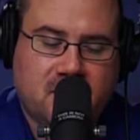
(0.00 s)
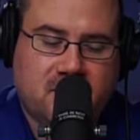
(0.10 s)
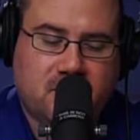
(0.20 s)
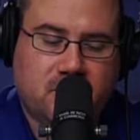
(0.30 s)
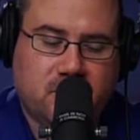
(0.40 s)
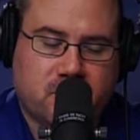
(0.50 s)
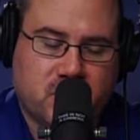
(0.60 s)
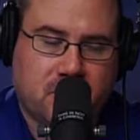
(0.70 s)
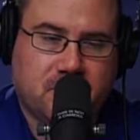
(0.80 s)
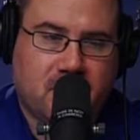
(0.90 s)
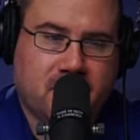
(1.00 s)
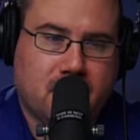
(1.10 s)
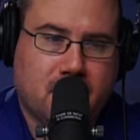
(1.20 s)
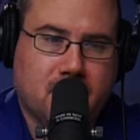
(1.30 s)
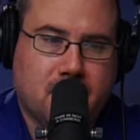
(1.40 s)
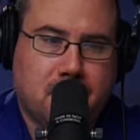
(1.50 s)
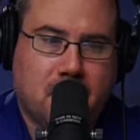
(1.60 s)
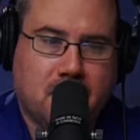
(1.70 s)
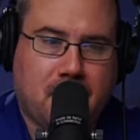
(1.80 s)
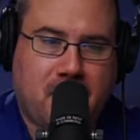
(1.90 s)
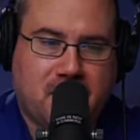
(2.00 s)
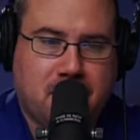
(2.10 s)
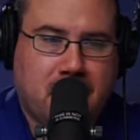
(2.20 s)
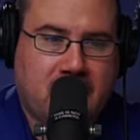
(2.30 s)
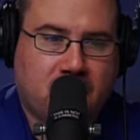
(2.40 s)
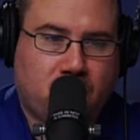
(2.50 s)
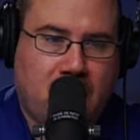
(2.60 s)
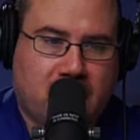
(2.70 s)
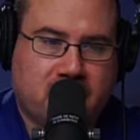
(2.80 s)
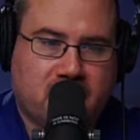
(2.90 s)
seem to have jumped on the the bug bounty bandwagon,